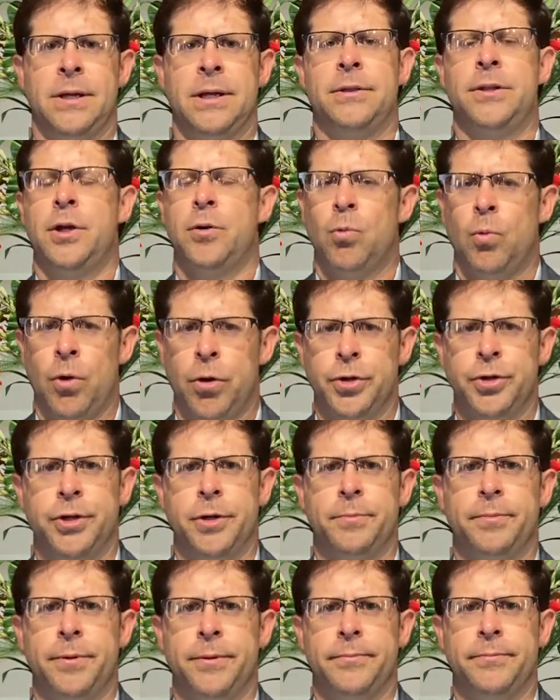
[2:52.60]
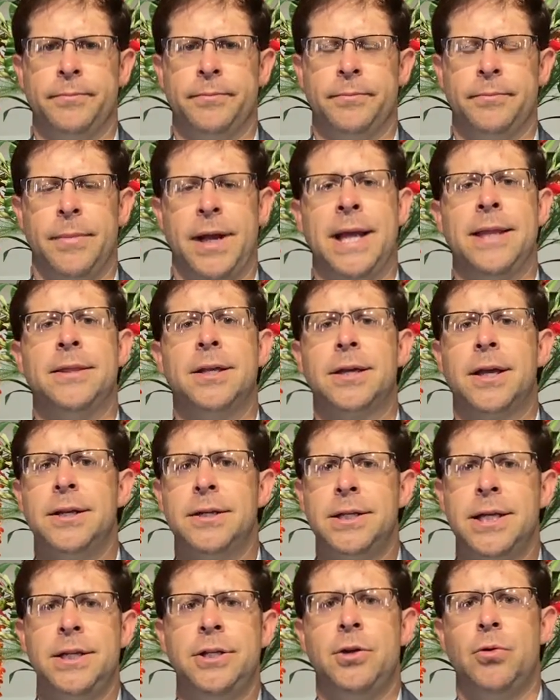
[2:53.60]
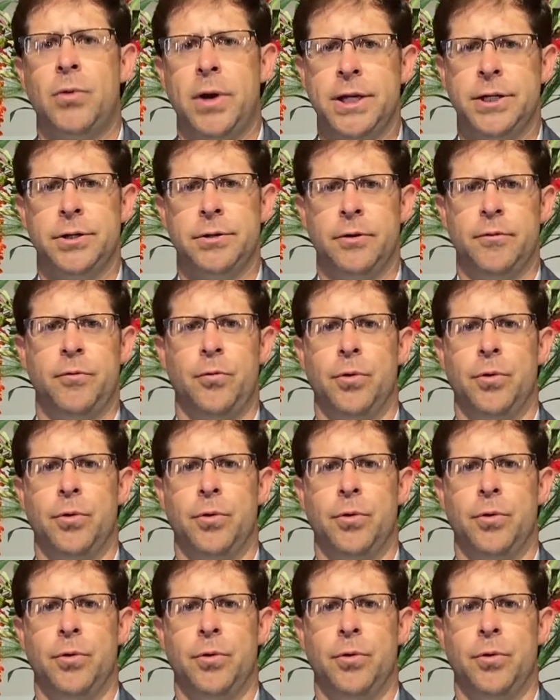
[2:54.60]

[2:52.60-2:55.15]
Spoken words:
that worship and the continuation of